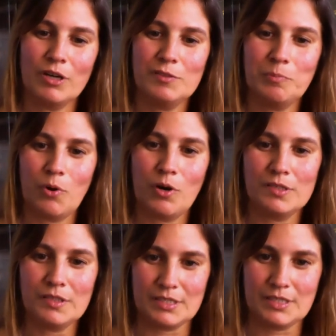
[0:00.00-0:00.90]

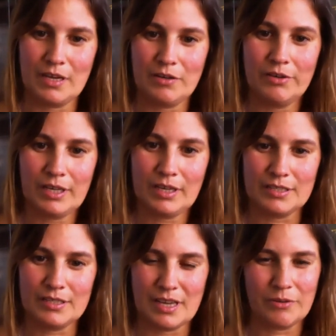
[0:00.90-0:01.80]
sports
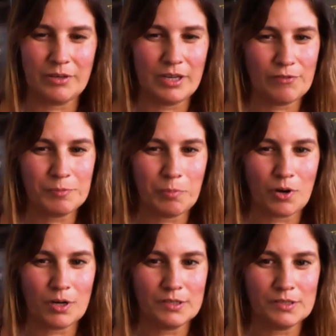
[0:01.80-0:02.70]
category of
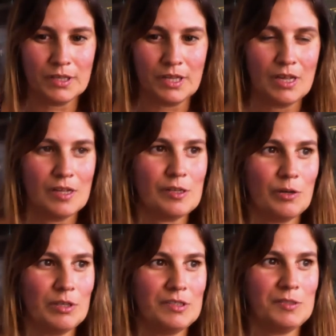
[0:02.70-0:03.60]
sports.
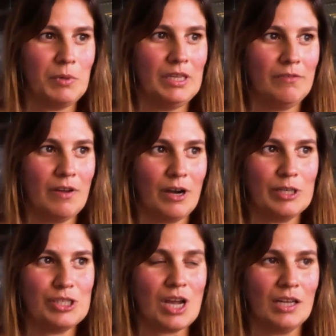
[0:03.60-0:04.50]
So it's been
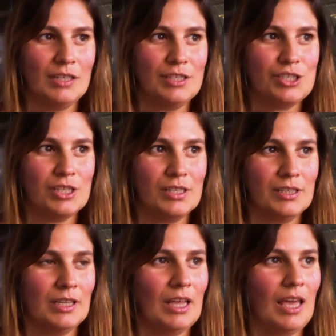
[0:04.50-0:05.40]
very
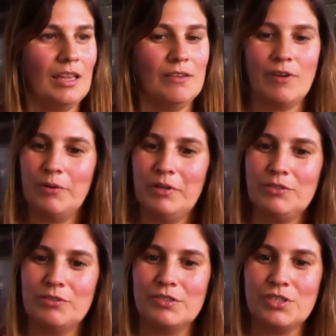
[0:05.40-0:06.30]
challenging and very
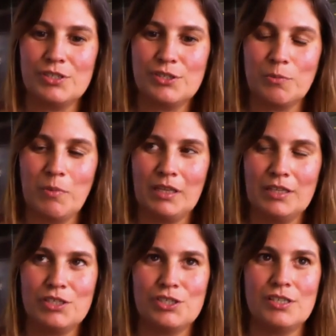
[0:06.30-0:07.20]
interesting to
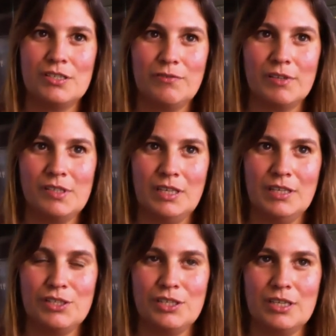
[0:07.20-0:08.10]
manage this
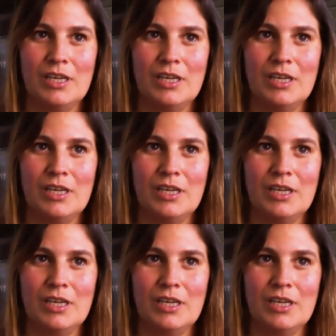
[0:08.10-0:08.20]
facility